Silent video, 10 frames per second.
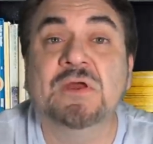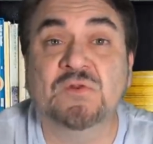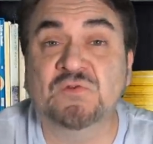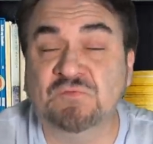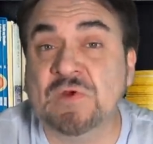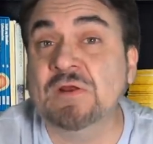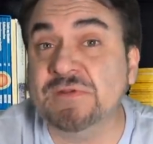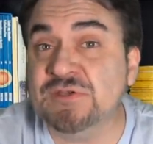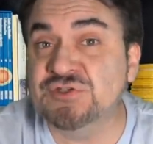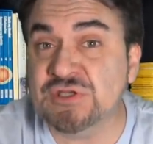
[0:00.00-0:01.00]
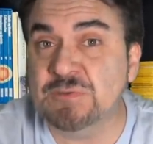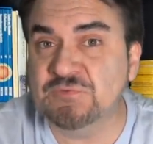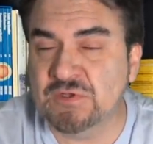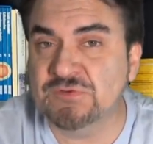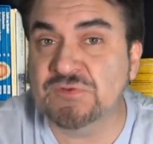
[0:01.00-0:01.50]
It's fairly
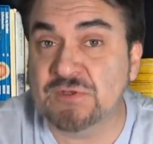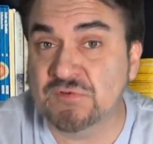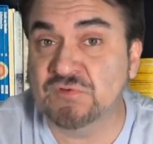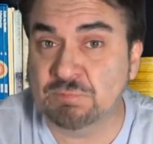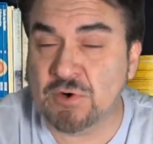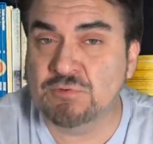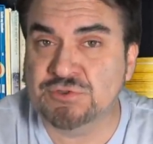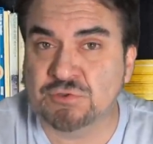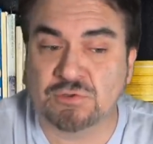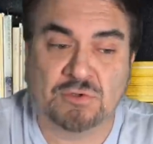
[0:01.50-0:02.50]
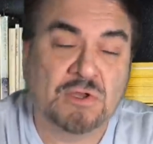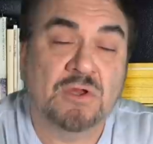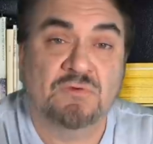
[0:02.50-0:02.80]
cheap to get the exposure